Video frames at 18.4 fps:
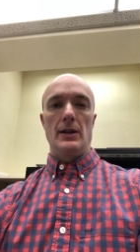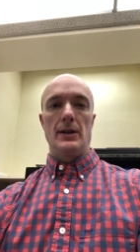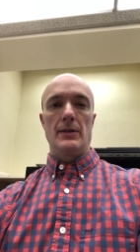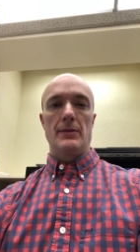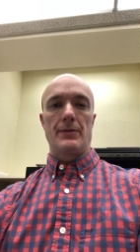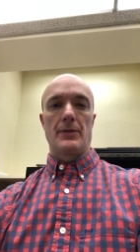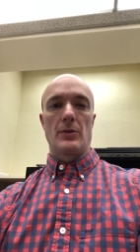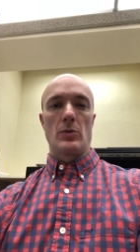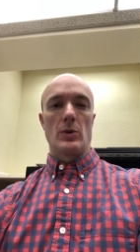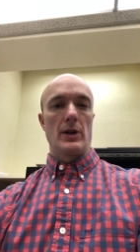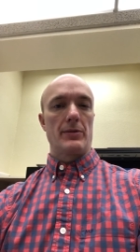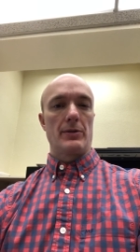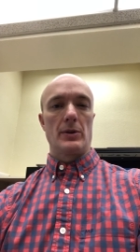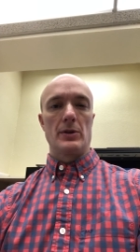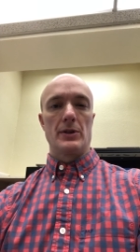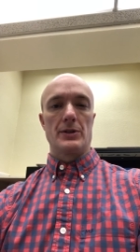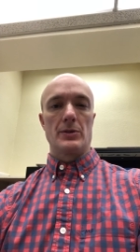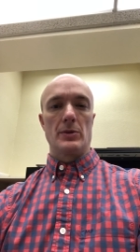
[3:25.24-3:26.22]
For whatever
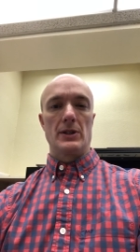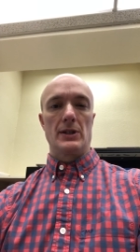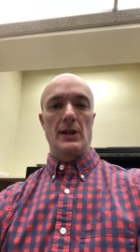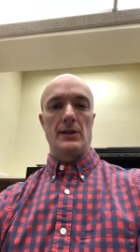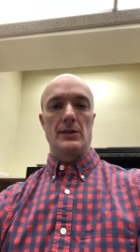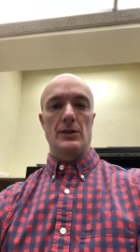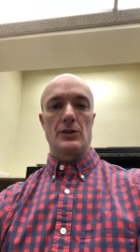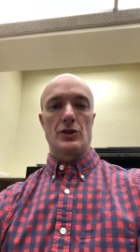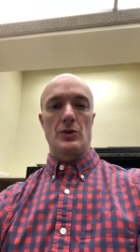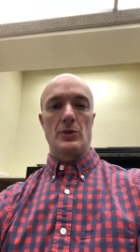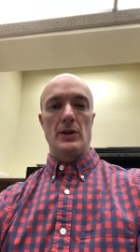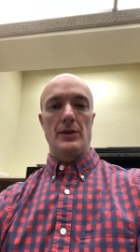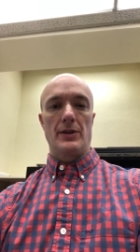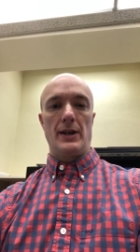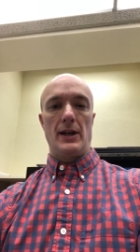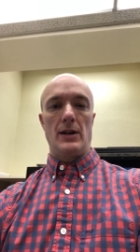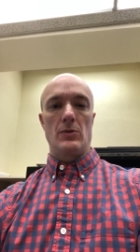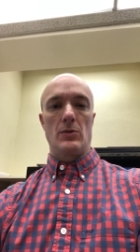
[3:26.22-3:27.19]
reason, we tend to treat
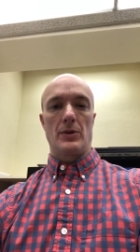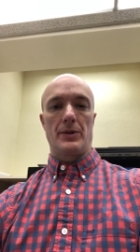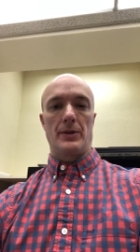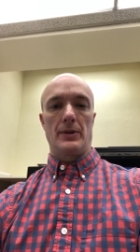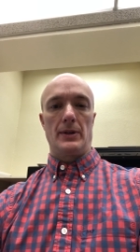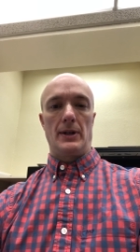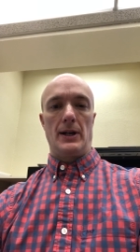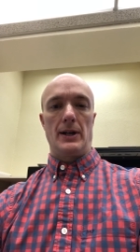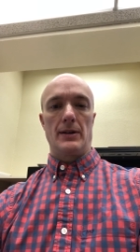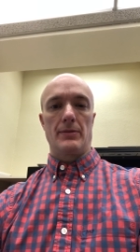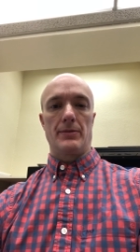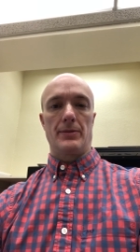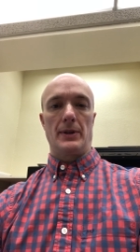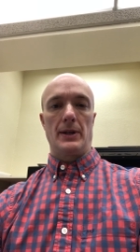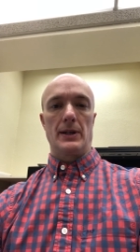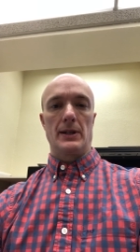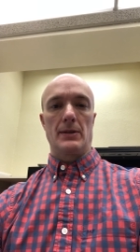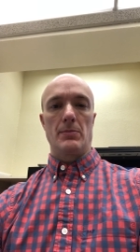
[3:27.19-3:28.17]
that with a lot of
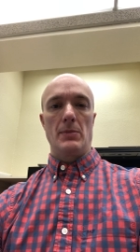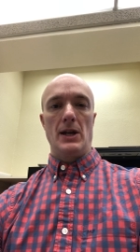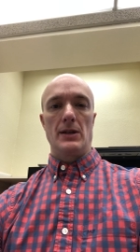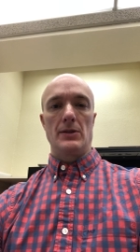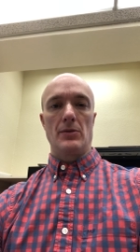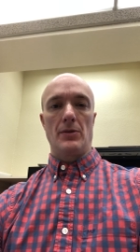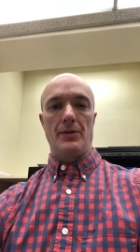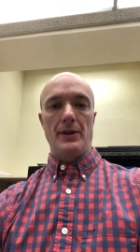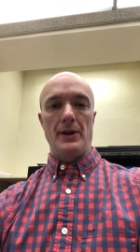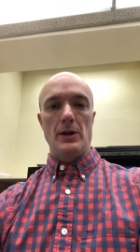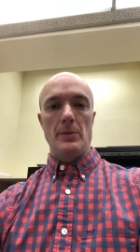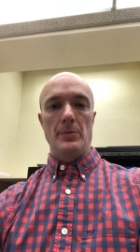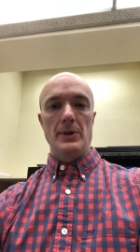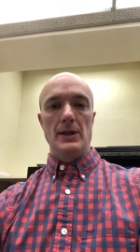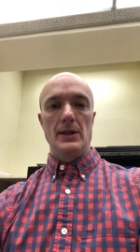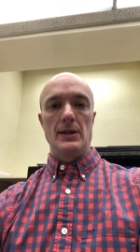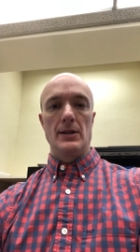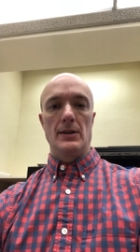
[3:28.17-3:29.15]
like manual
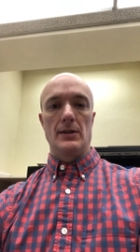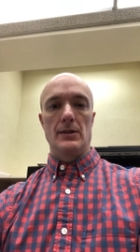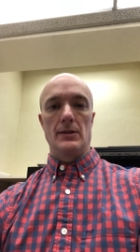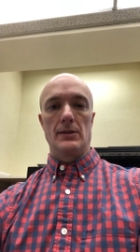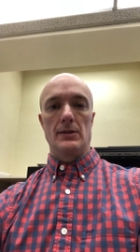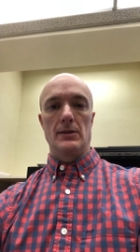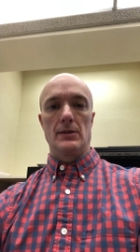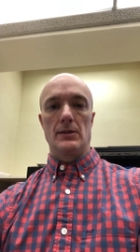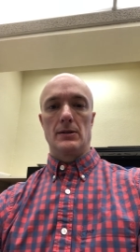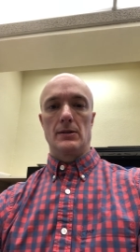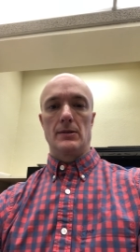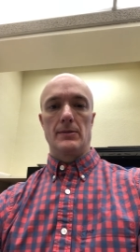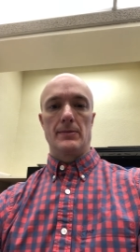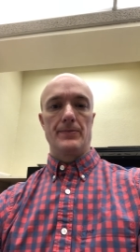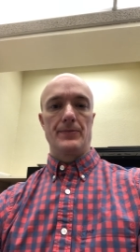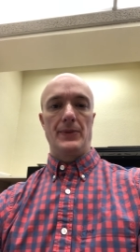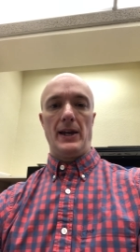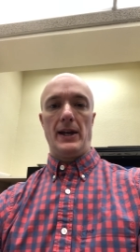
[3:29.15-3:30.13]
therapy and
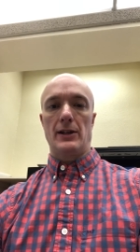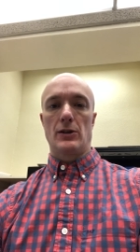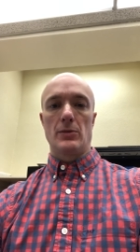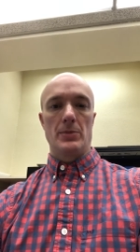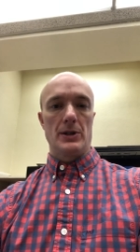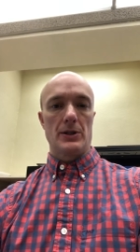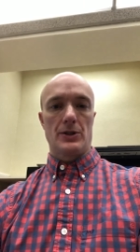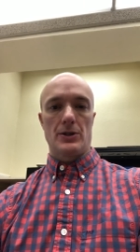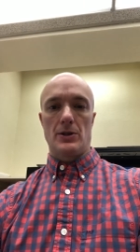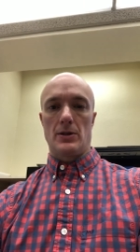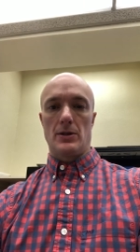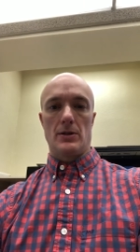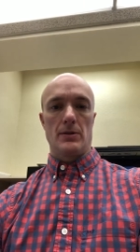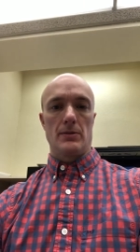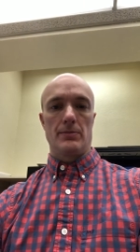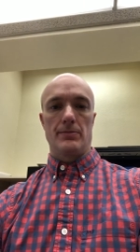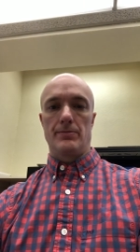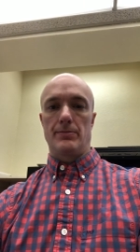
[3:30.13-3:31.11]

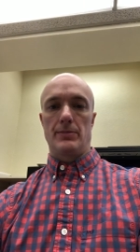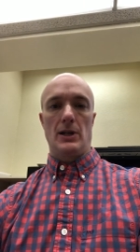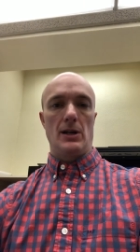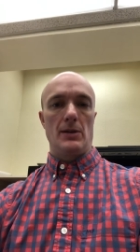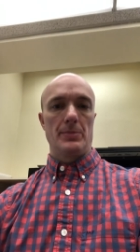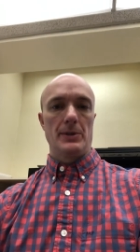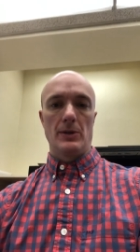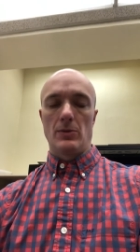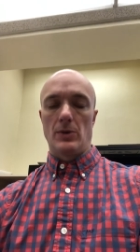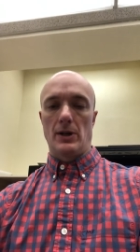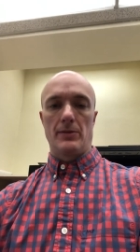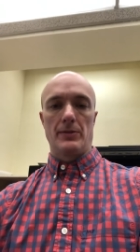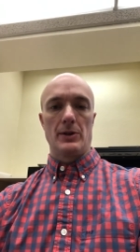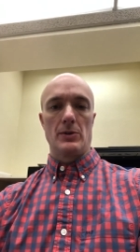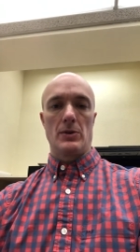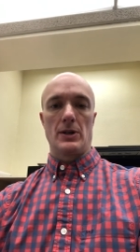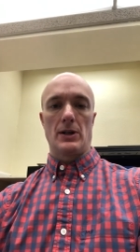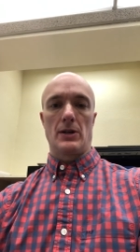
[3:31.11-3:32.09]
acupuncture, cupping, whatever
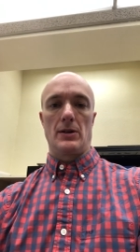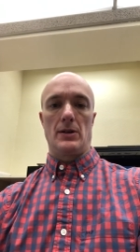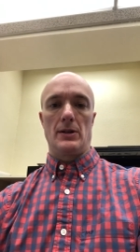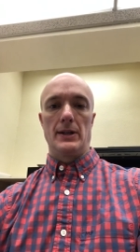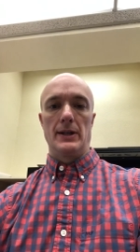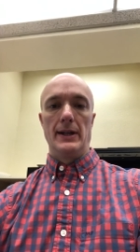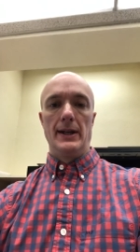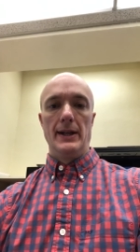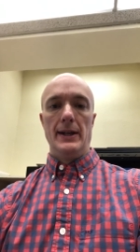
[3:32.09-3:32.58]
you want to call it.